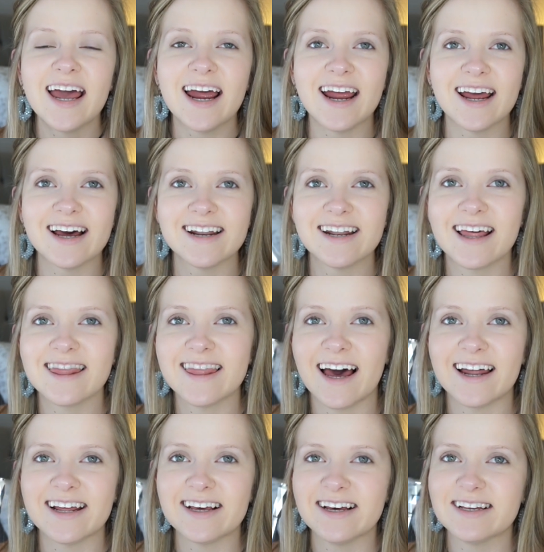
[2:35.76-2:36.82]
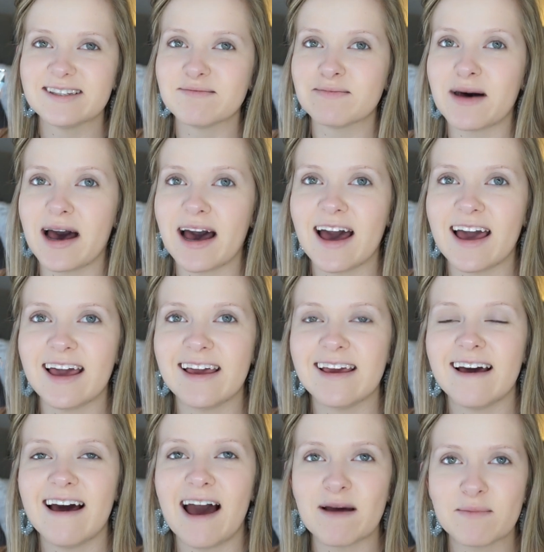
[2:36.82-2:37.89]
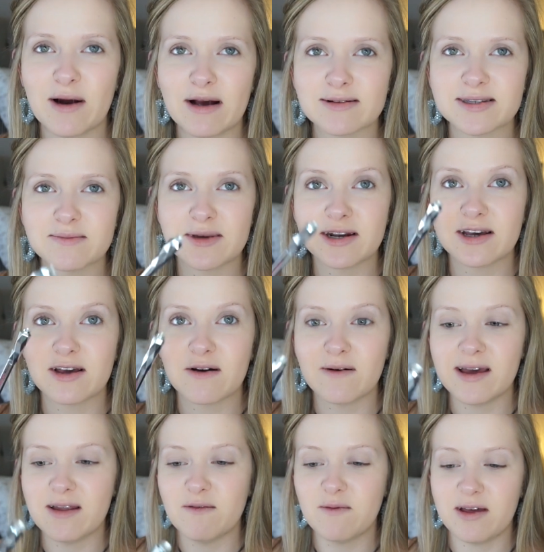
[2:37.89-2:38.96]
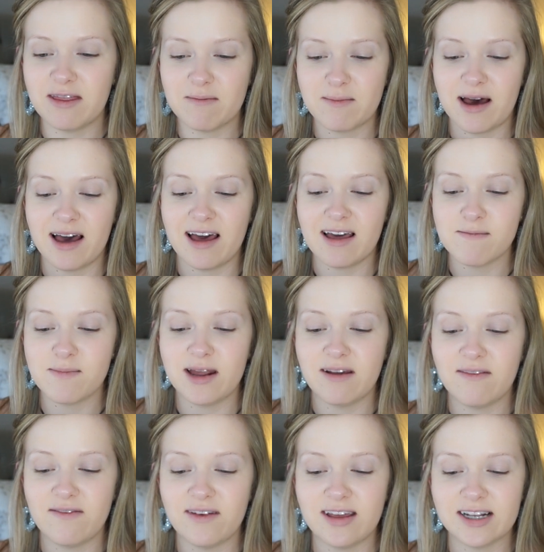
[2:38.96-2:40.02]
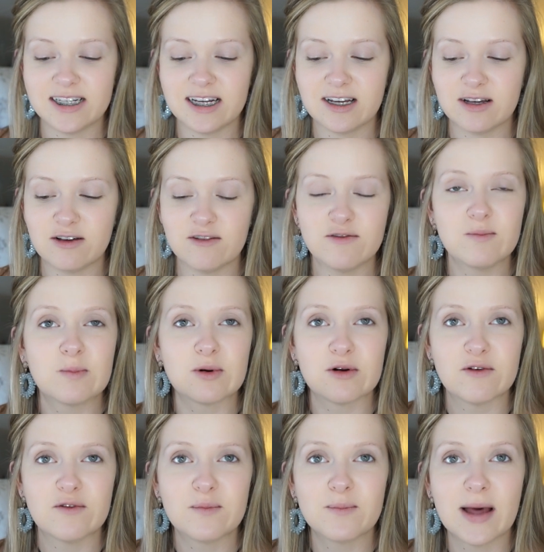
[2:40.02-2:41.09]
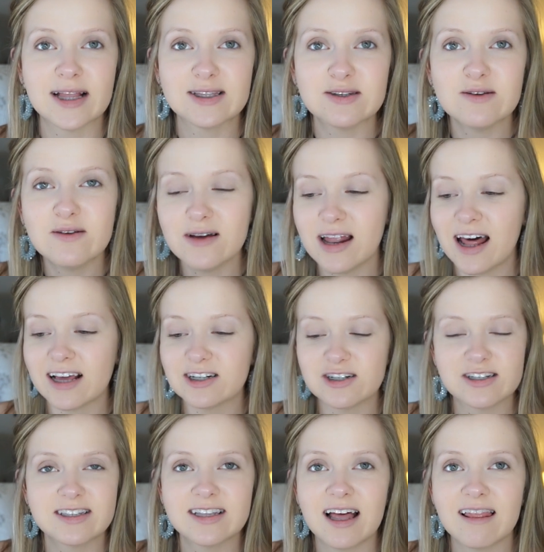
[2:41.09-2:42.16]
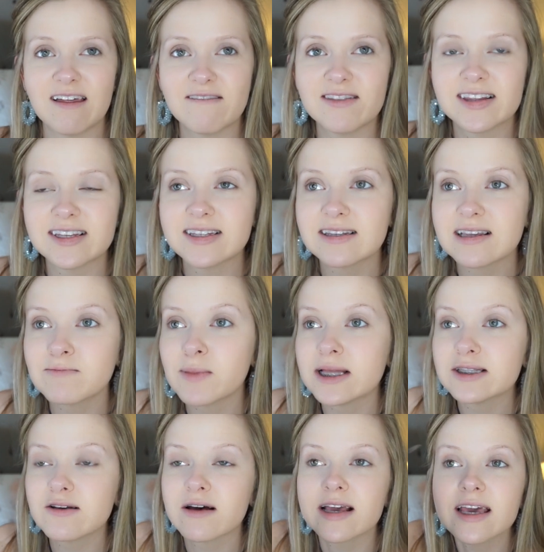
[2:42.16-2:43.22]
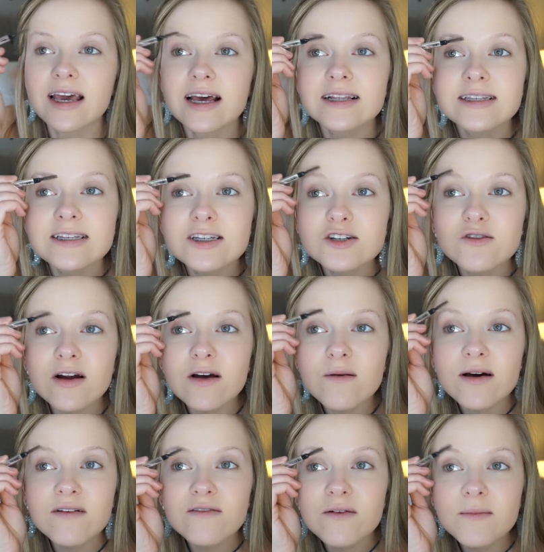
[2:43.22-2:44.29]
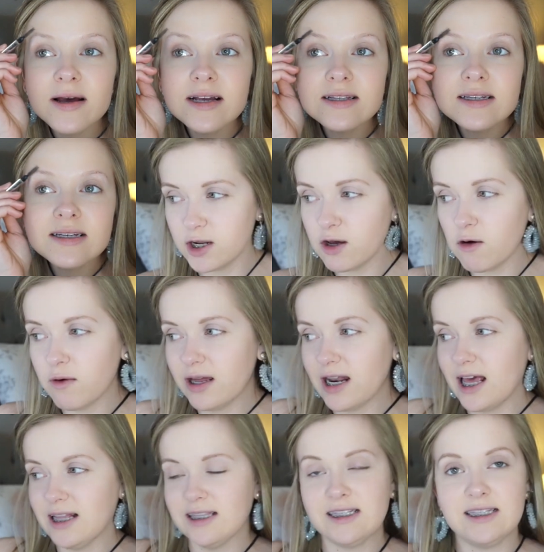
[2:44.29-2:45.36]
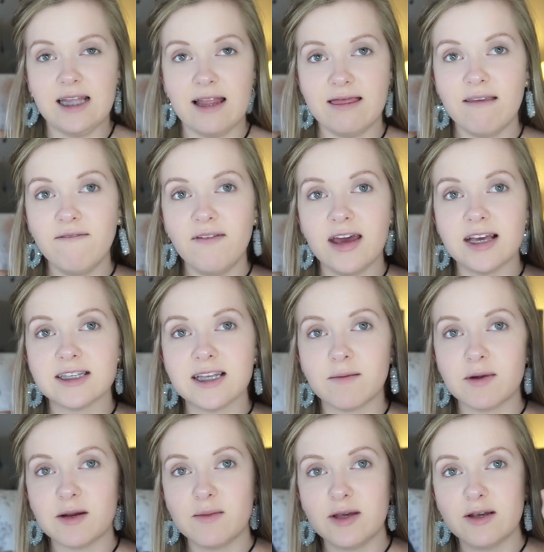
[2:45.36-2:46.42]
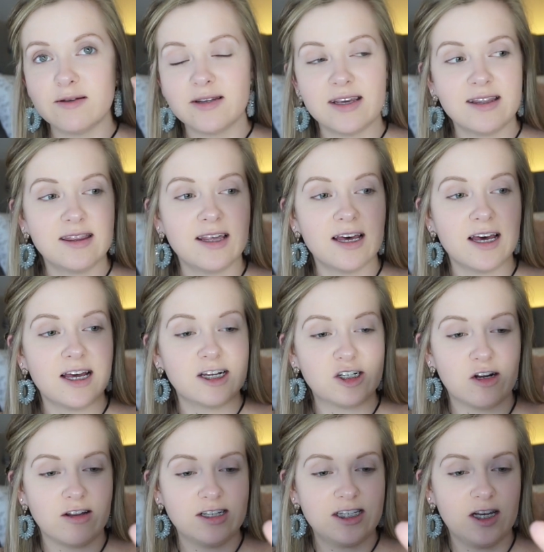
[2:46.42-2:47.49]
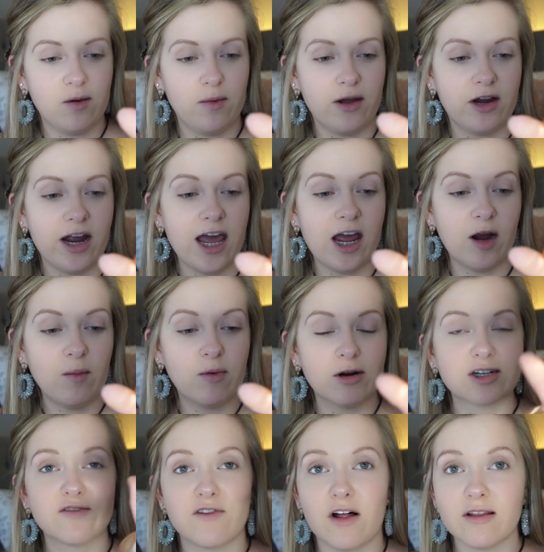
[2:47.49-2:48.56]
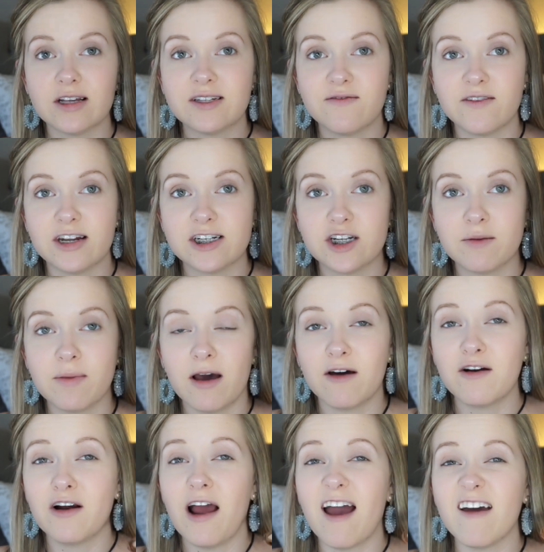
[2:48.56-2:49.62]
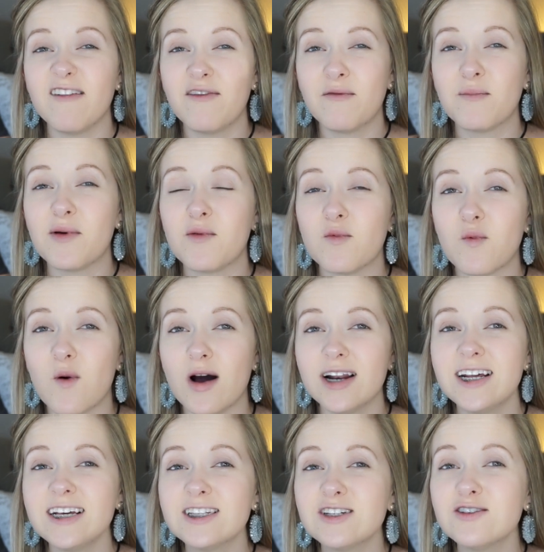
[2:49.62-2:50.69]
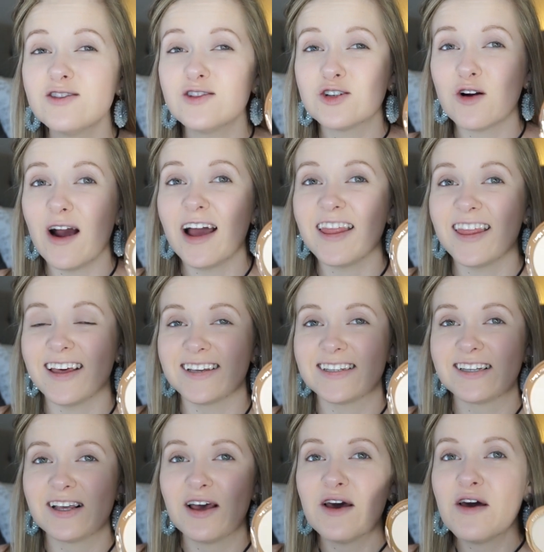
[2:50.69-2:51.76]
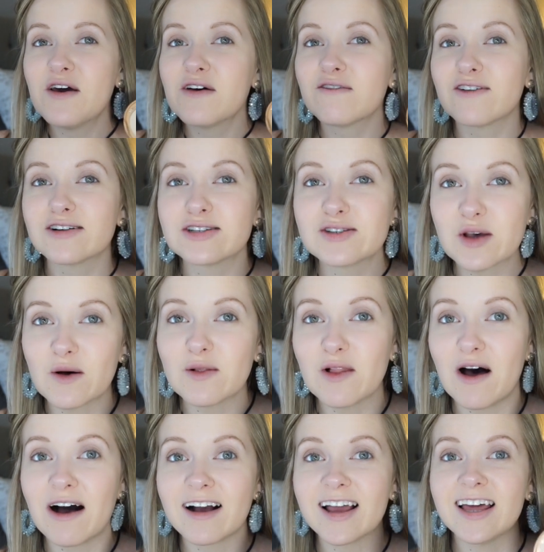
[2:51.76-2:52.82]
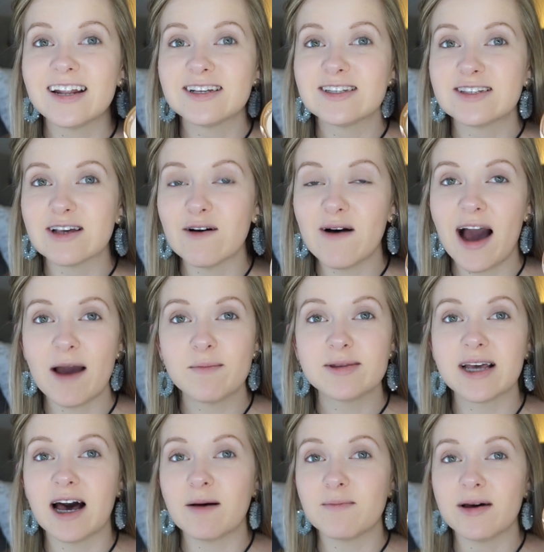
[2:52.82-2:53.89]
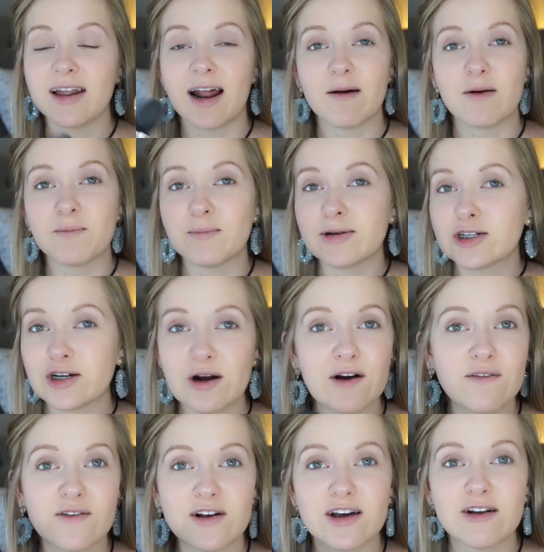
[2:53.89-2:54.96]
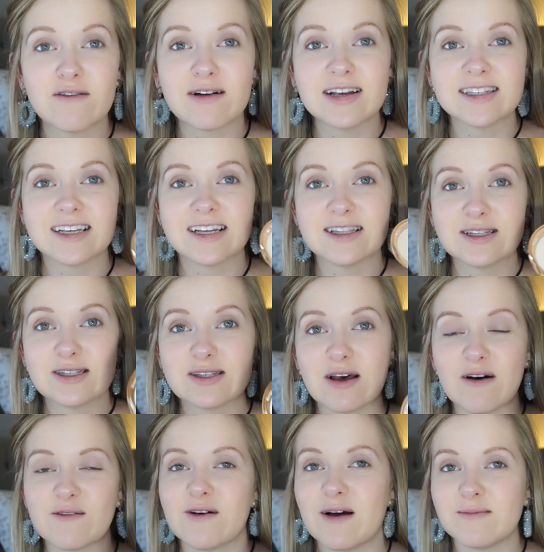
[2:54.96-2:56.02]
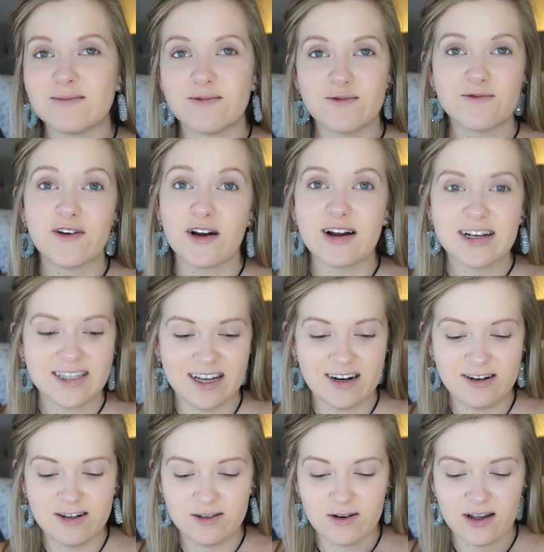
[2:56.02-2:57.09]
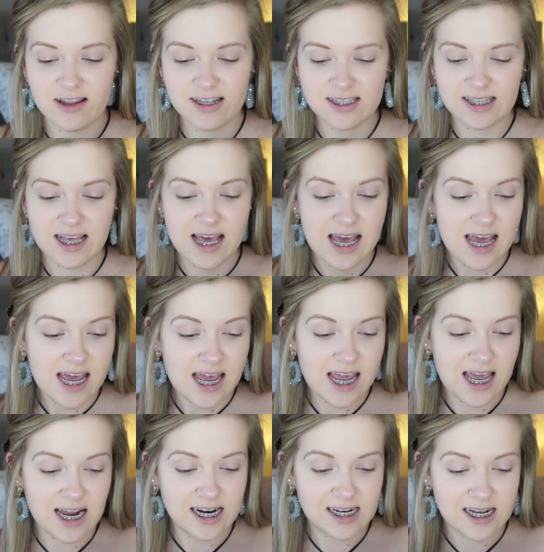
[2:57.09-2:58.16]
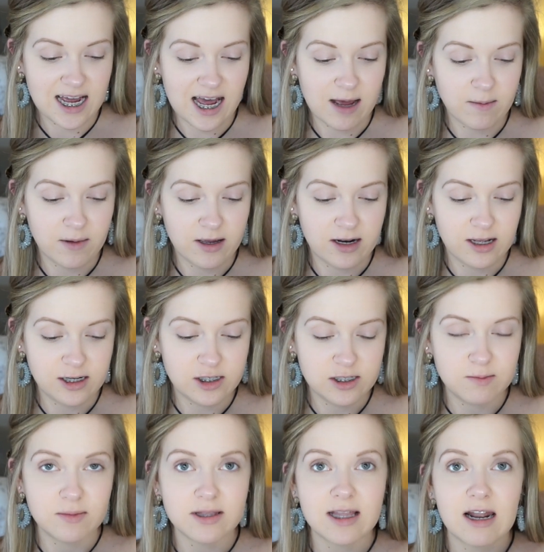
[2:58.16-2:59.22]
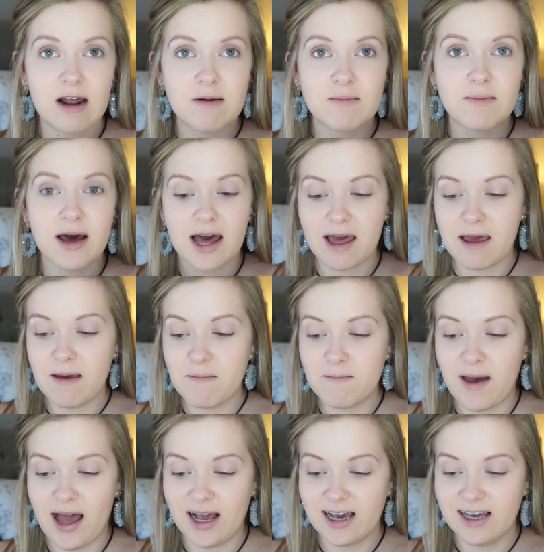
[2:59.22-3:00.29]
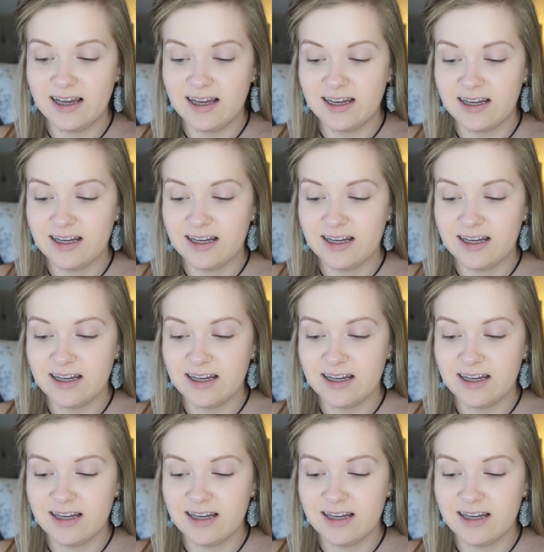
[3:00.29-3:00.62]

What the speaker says: and that is my eyebrows. I'm going to go in with my Benefit Goof Proof pencil, and I love this pencil. I can't stray away from it. going to go in and set the face. I'm going to be using the Charlotte Tilbury Airbrush Flawless Finishing Powder. I've been wanting to try this for so long. It is so hyped up, and I'm sure for good reason, so I'm very excited to try this. And I'm gonna just put that on my MAC